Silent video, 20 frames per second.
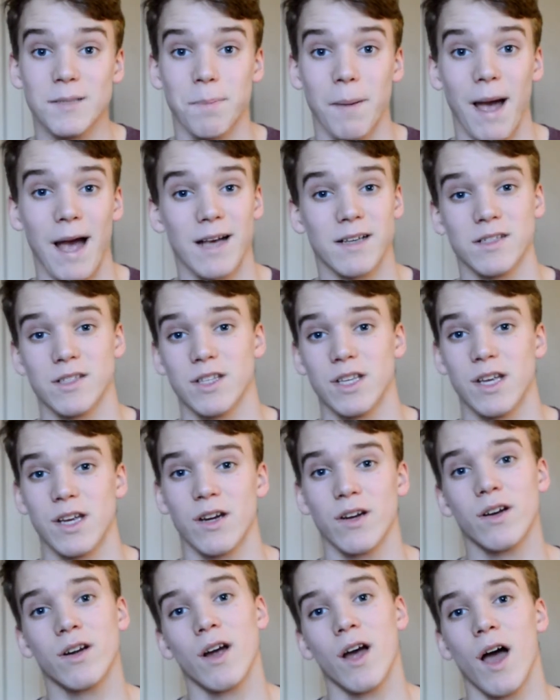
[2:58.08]
Last
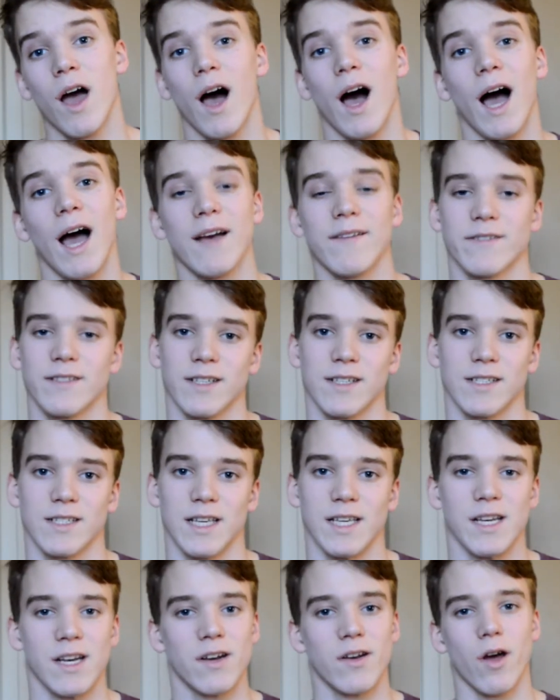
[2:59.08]
year, I've
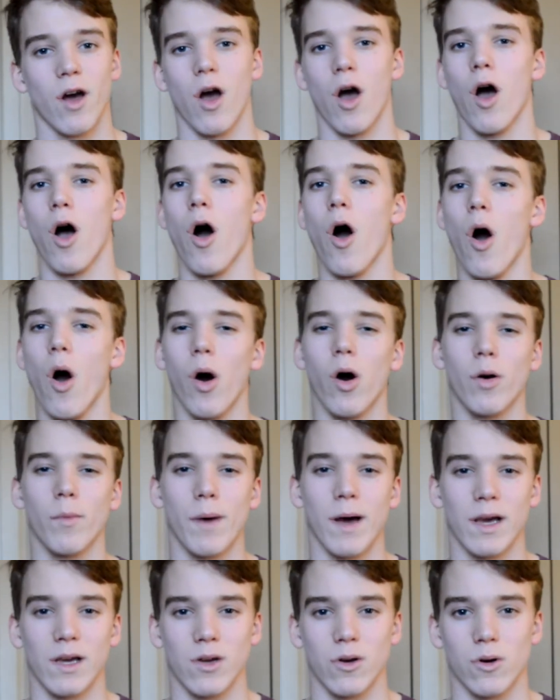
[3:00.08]
succeeded all
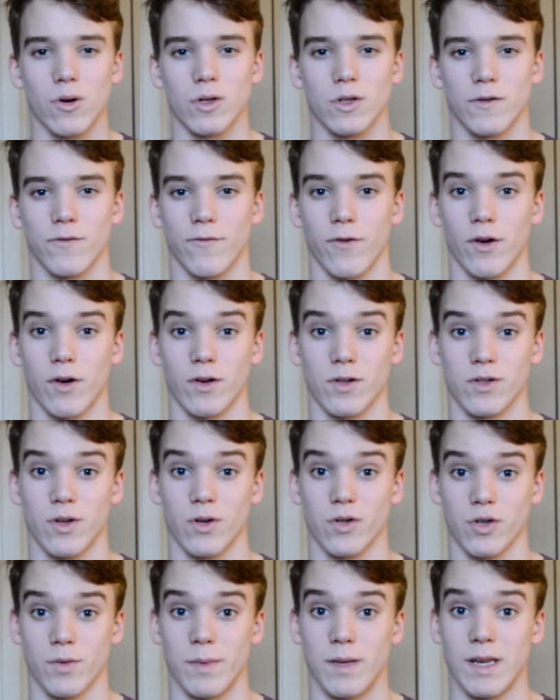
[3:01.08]
my goals for
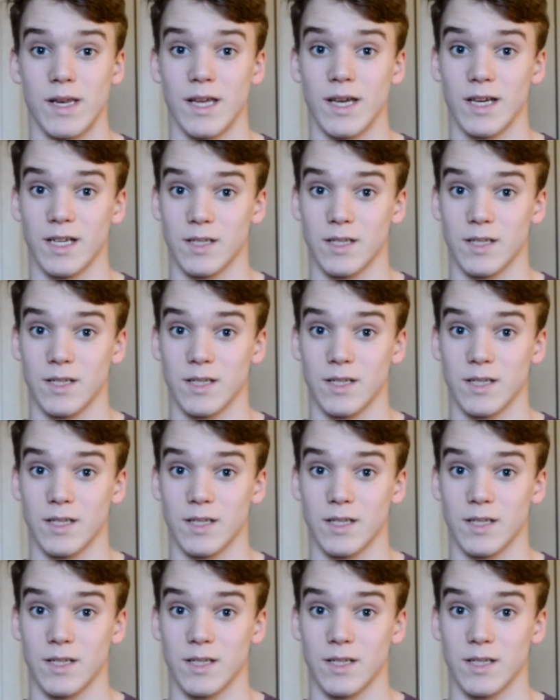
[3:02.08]
social media,